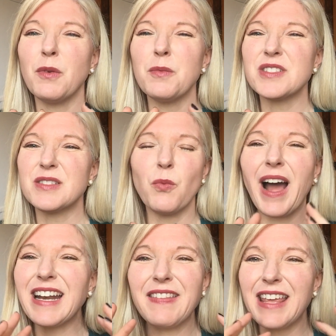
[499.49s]

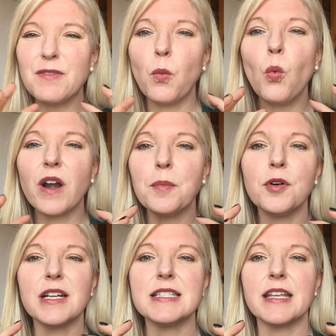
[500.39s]
Why did they even want to
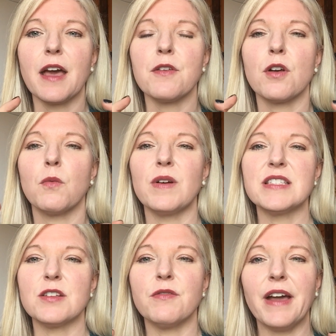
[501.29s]
put it together? What's
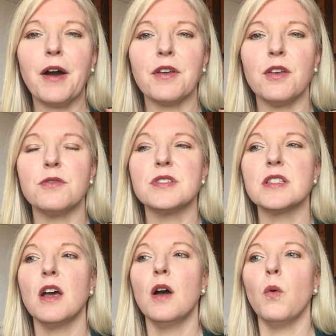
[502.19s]
their values?
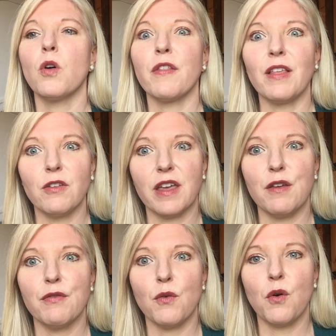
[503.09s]
What are they
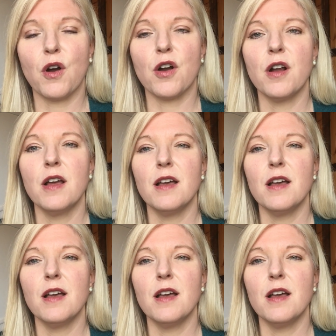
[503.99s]
looking for?